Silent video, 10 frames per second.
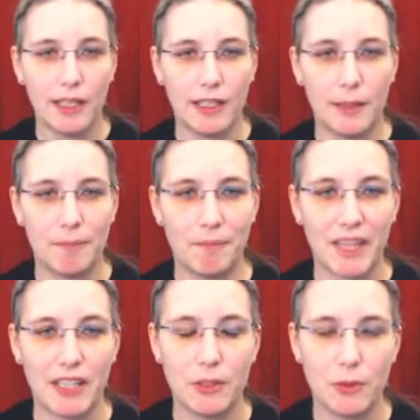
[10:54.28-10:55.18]
Um,
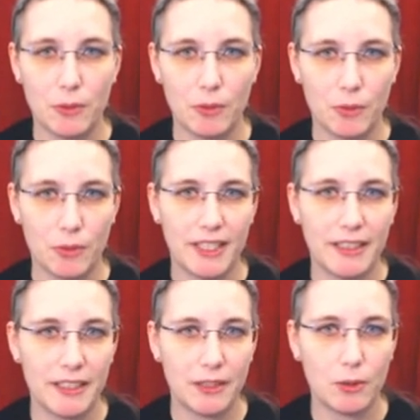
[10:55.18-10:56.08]
and you
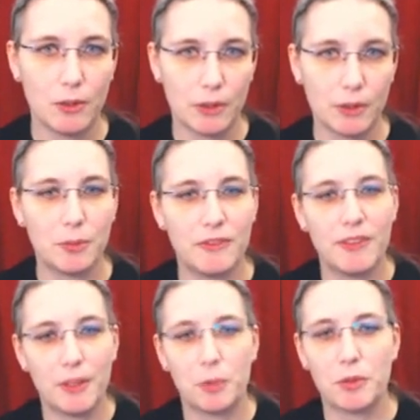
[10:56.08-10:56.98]
really need to learn to be
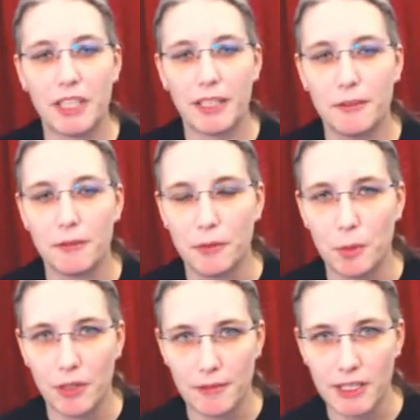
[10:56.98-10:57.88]
very protective of
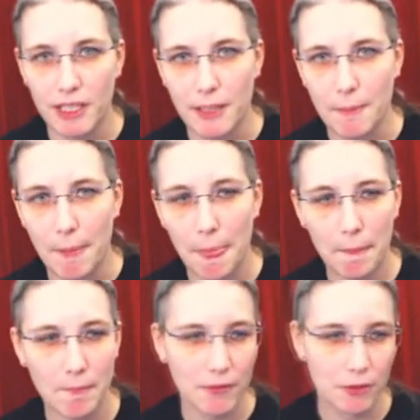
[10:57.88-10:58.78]
your private time
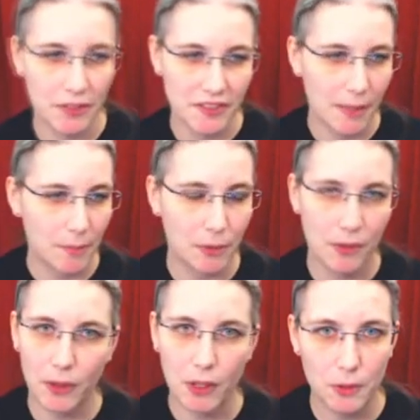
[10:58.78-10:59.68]
for example,
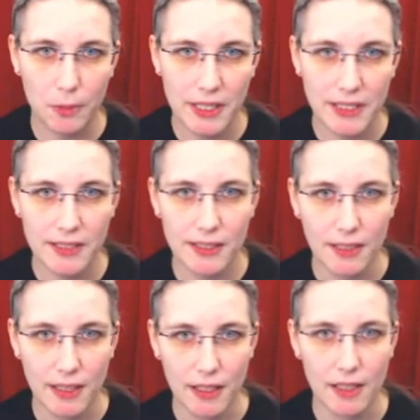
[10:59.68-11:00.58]
with Octoprint,
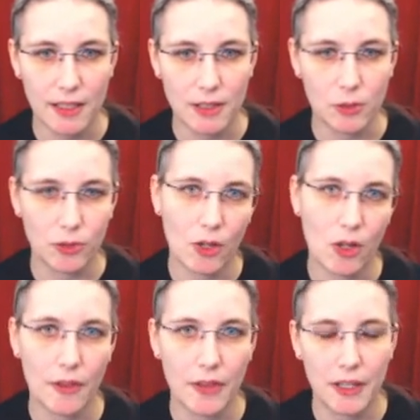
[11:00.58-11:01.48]
uh, you
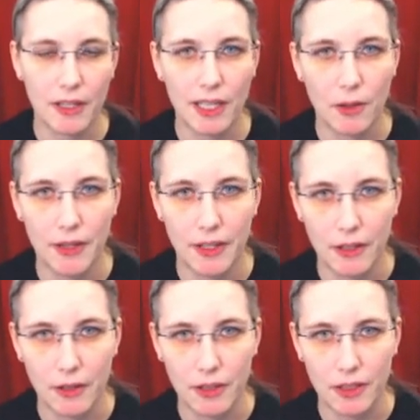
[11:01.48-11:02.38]
saw on the on
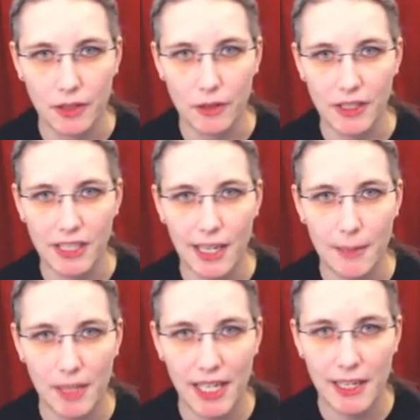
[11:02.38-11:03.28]
the on the on the
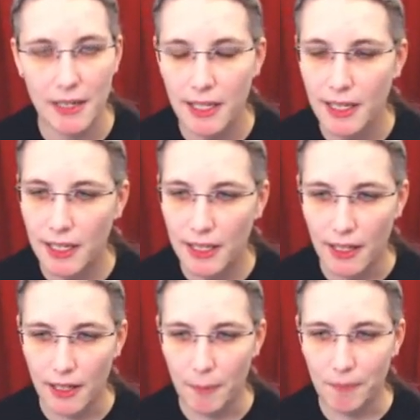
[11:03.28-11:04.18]
timeline
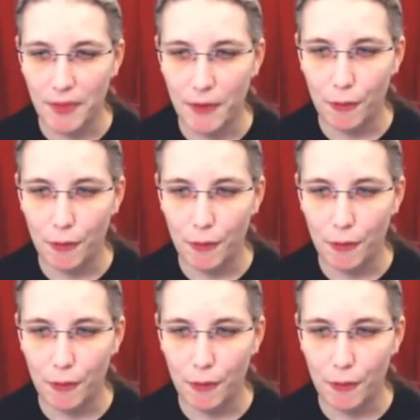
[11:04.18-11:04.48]
um, the